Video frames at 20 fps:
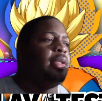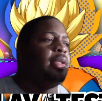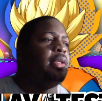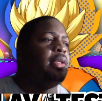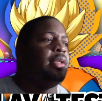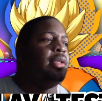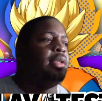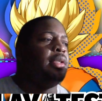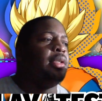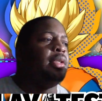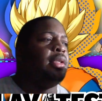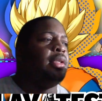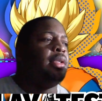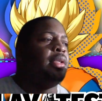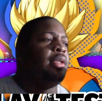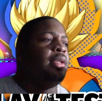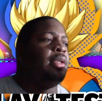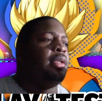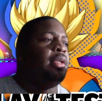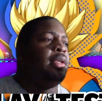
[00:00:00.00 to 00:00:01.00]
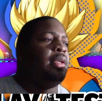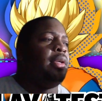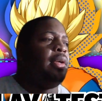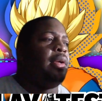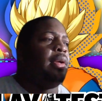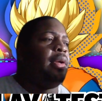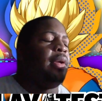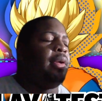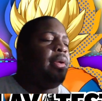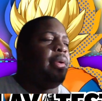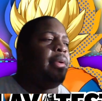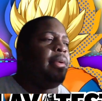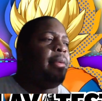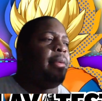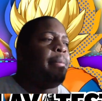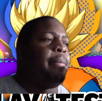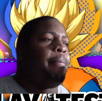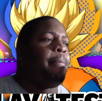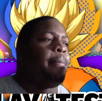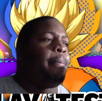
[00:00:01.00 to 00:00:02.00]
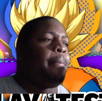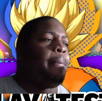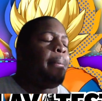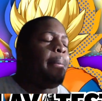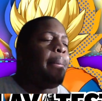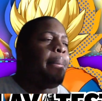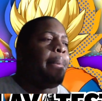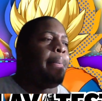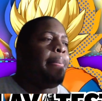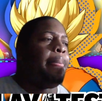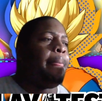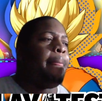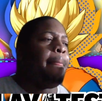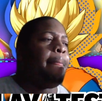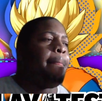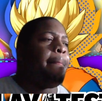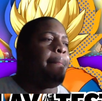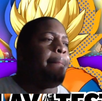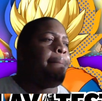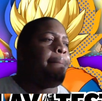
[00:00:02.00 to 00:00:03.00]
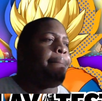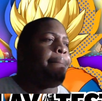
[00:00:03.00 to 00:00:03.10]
[no speech]